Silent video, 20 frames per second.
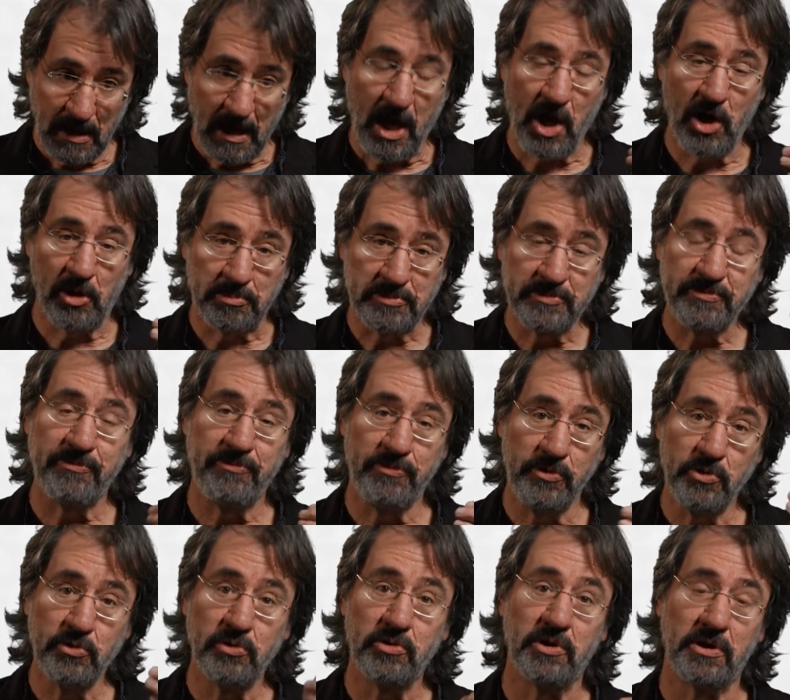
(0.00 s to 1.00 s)
helps
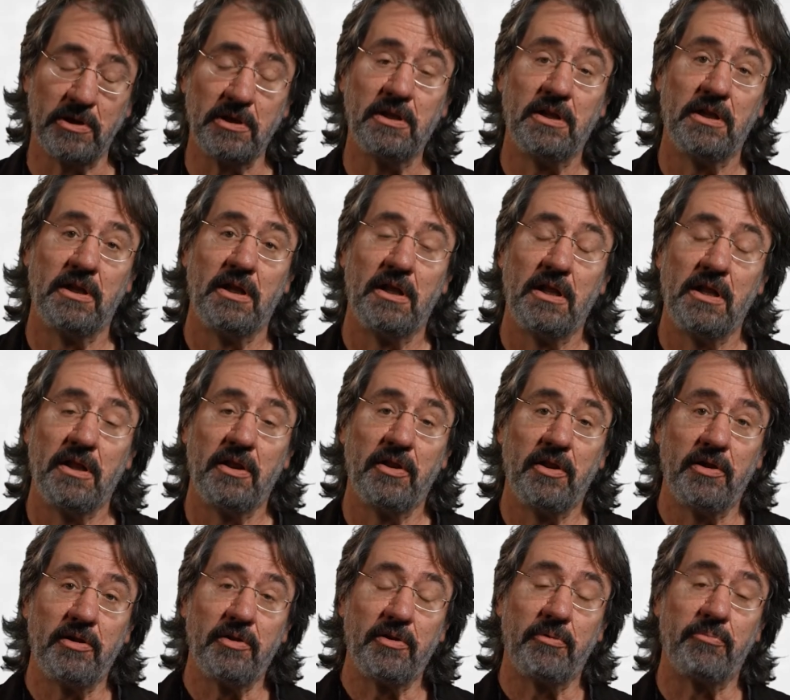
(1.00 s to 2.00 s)
fuel
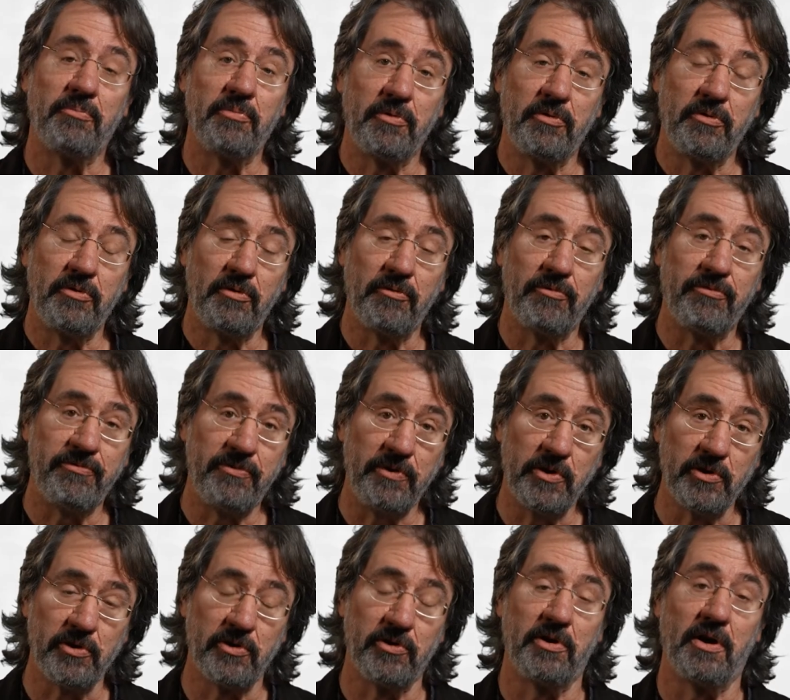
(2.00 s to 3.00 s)
the, the, the
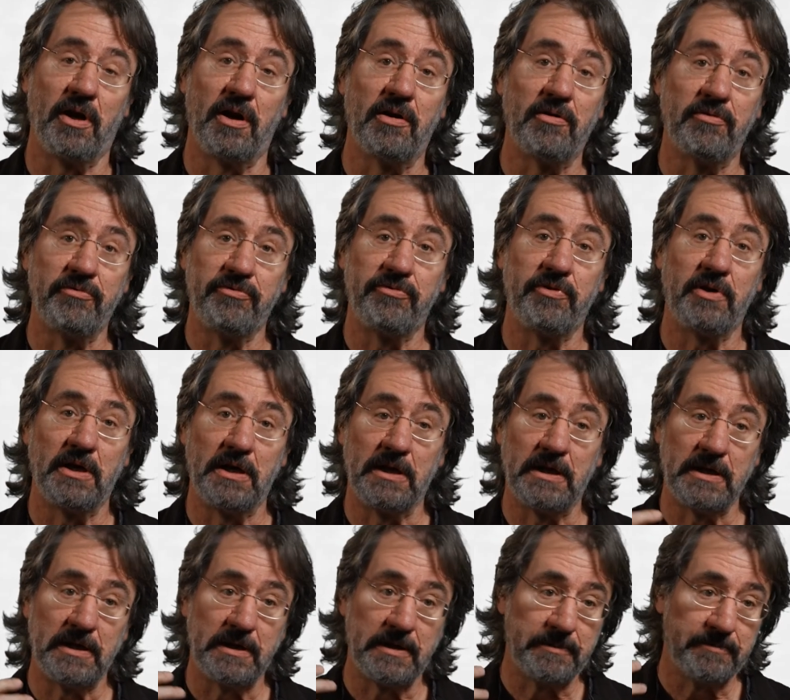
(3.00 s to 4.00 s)
fear of,
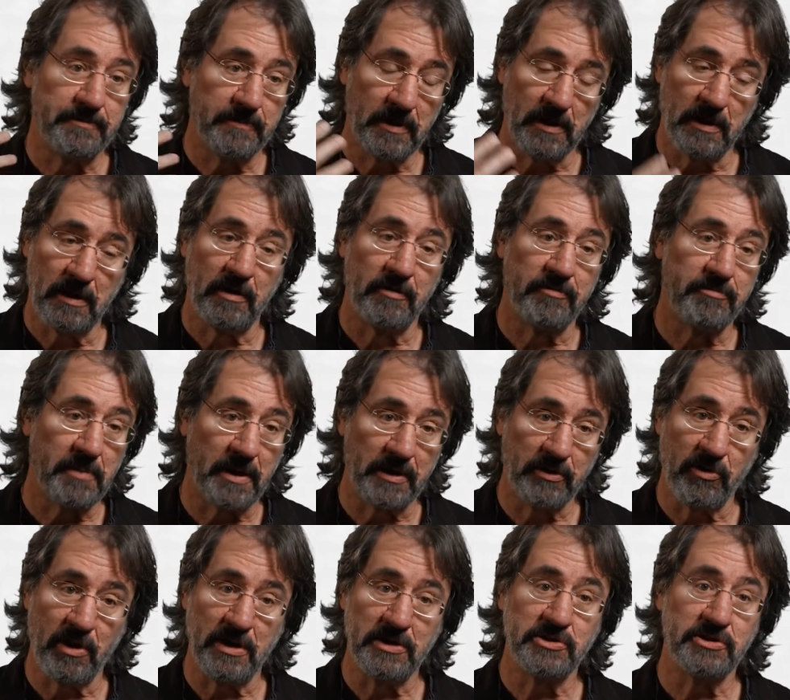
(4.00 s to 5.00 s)
uh, of
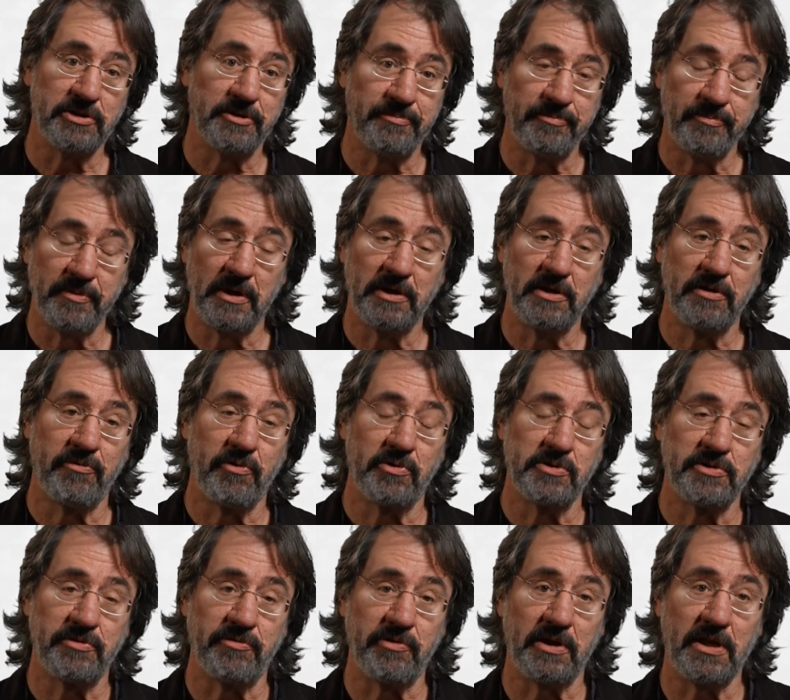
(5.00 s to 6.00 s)
migration and
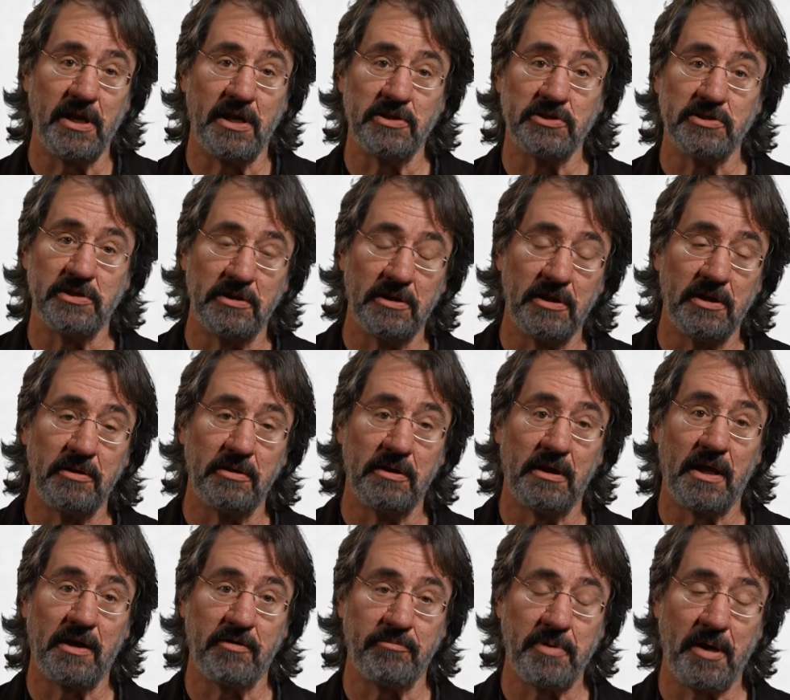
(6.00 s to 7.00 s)
diversification in a
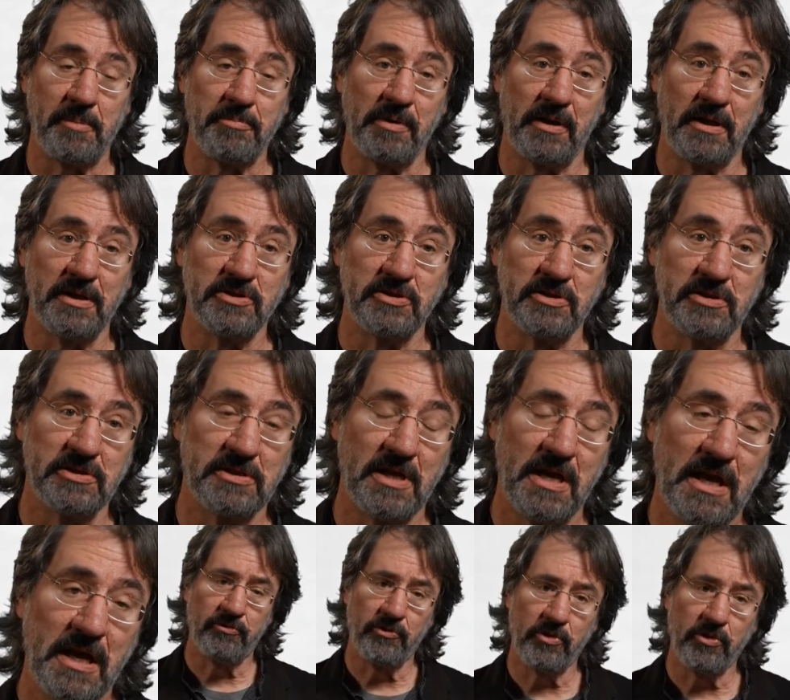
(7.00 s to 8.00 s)
lot of populations.
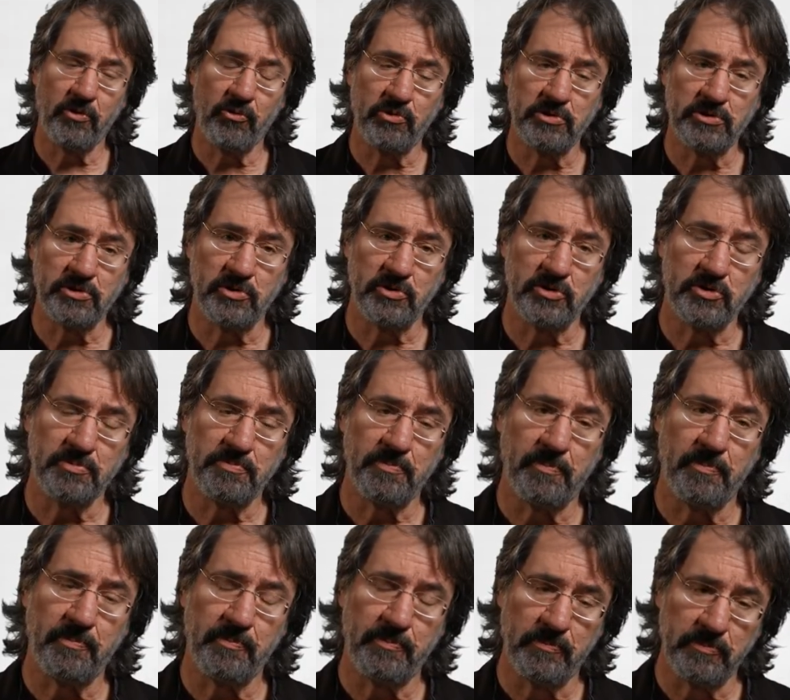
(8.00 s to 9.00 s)
Further research
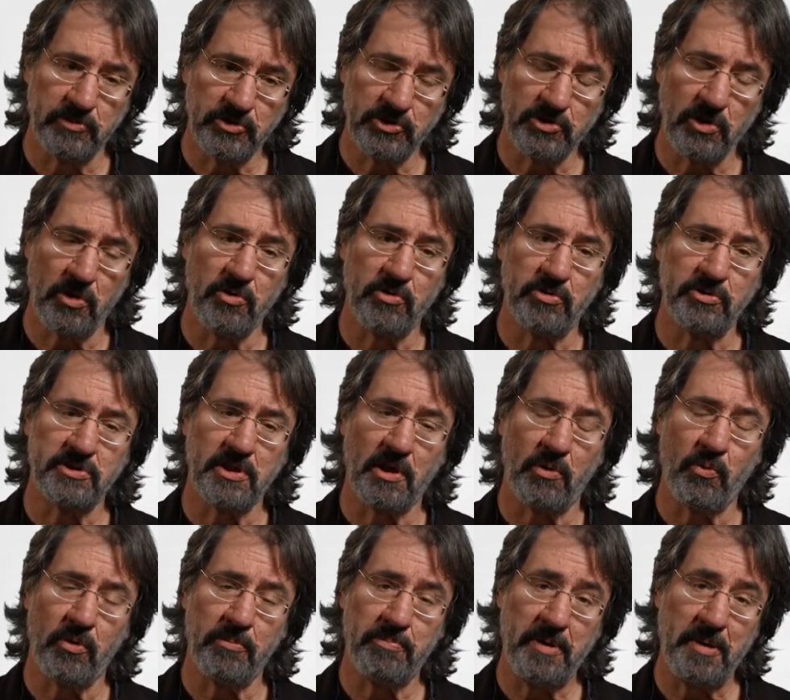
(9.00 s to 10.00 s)
shows that
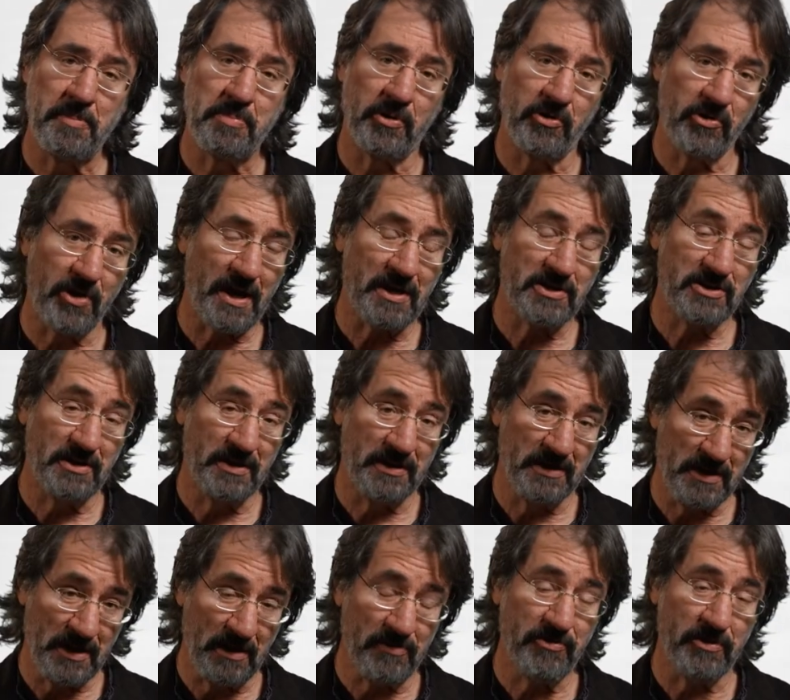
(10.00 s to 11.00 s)
when people are actually
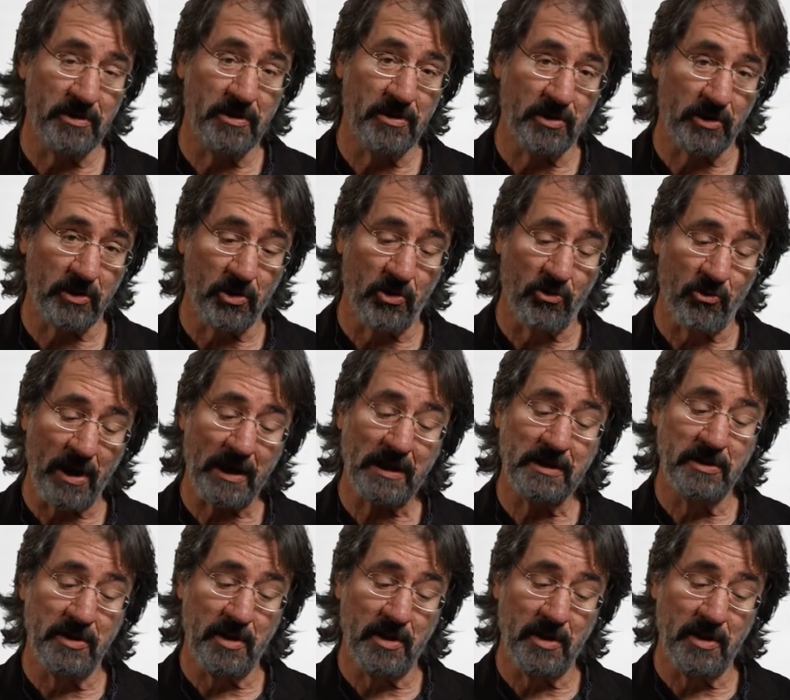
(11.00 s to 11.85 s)
given the correct